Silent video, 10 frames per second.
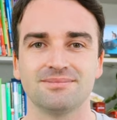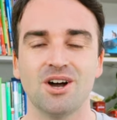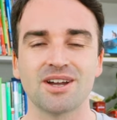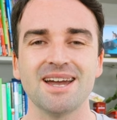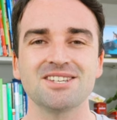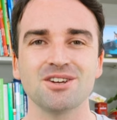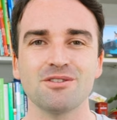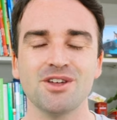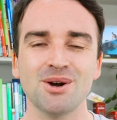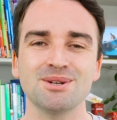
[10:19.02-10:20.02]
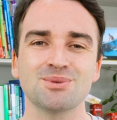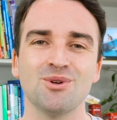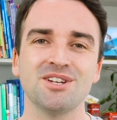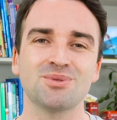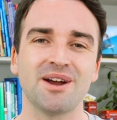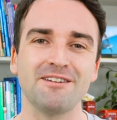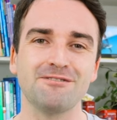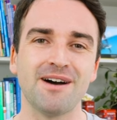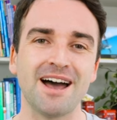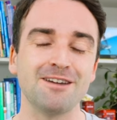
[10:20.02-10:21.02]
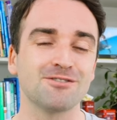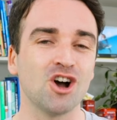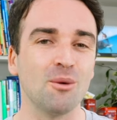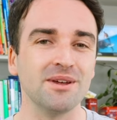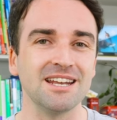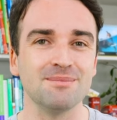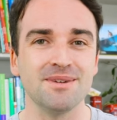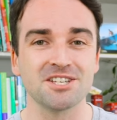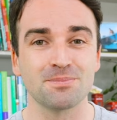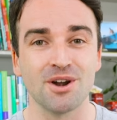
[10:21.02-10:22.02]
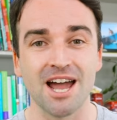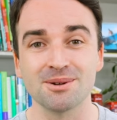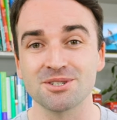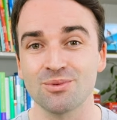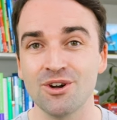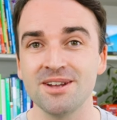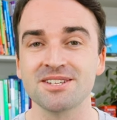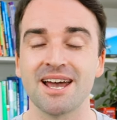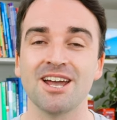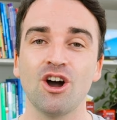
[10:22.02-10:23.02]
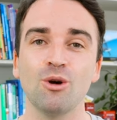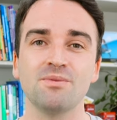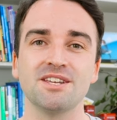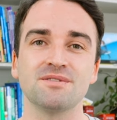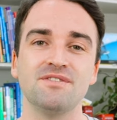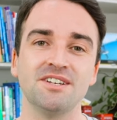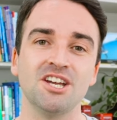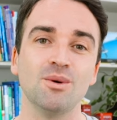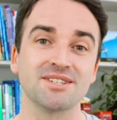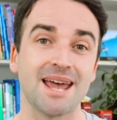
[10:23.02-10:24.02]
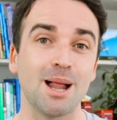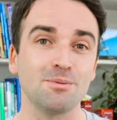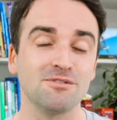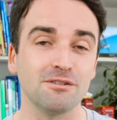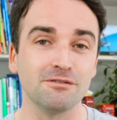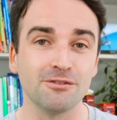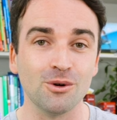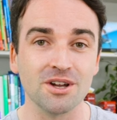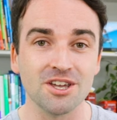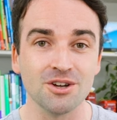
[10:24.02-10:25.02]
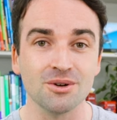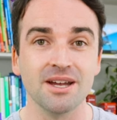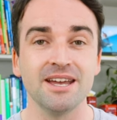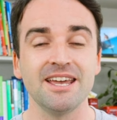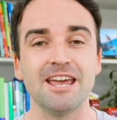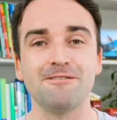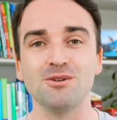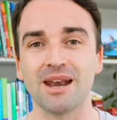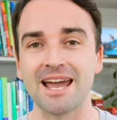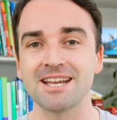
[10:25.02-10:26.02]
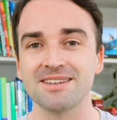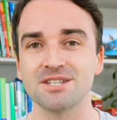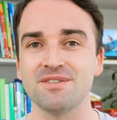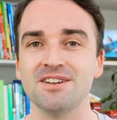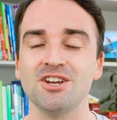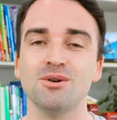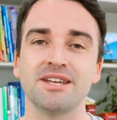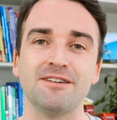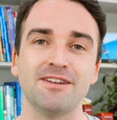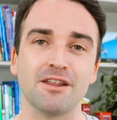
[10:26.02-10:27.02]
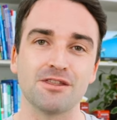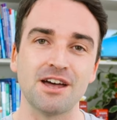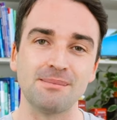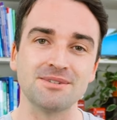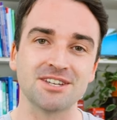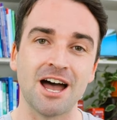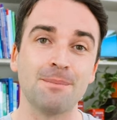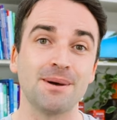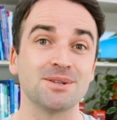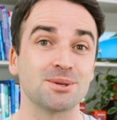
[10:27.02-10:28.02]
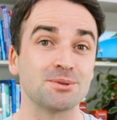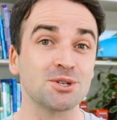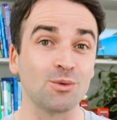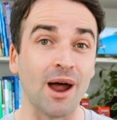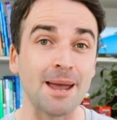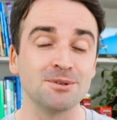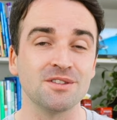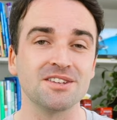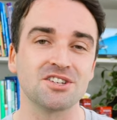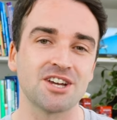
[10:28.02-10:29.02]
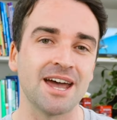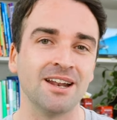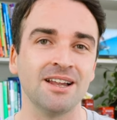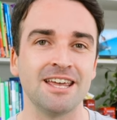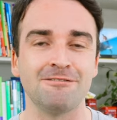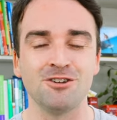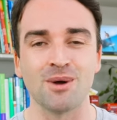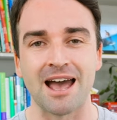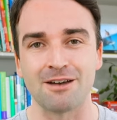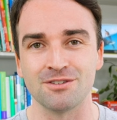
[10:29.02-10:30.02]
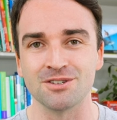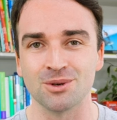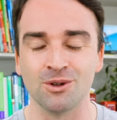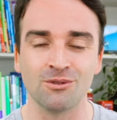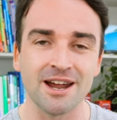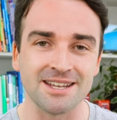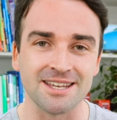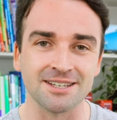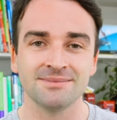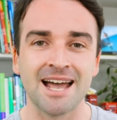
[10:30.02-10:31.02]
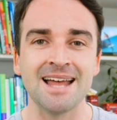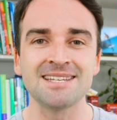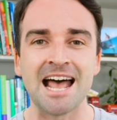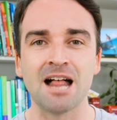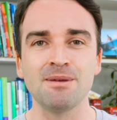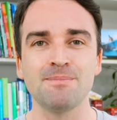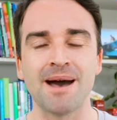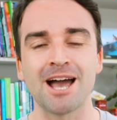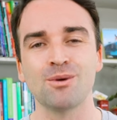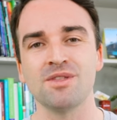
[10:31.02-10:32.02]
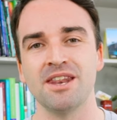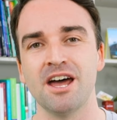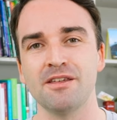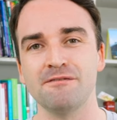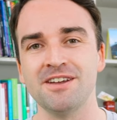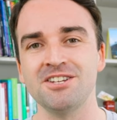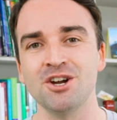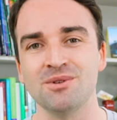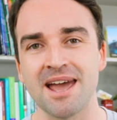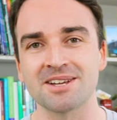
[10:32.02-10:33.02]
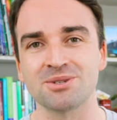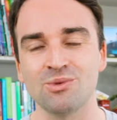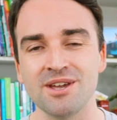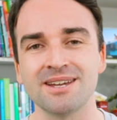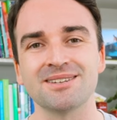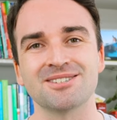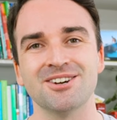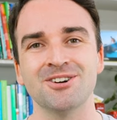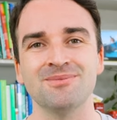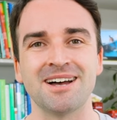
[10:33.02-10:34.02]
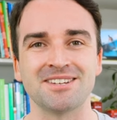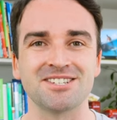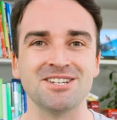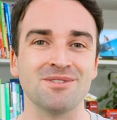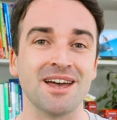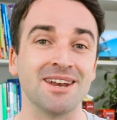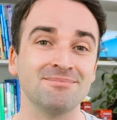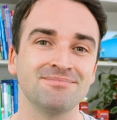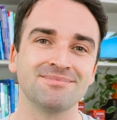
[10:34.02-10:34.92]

Okay, so those were 25 commonly mispronounced words. I hope this video was helpful for you. If you like this video, give it a thumbs up and subscribe to this channel if you haven't already. And I'll be back with another video next week, so I'll see you then.